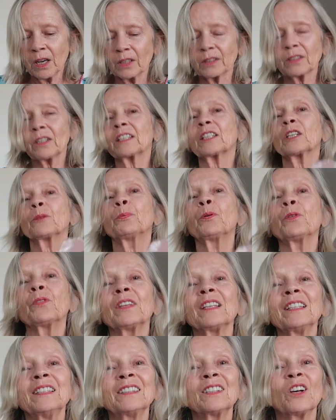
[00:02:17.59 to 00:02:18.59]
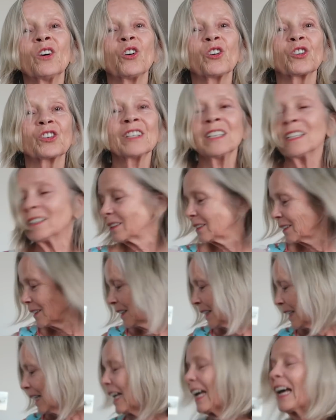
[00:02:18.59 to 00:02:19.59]
So I'm going to put these on
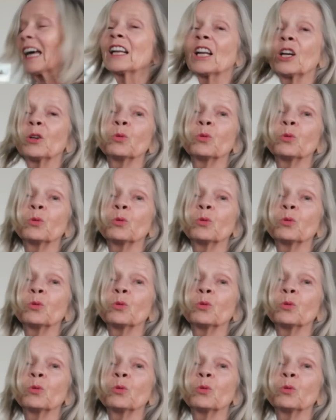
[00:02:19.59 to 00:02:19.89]
and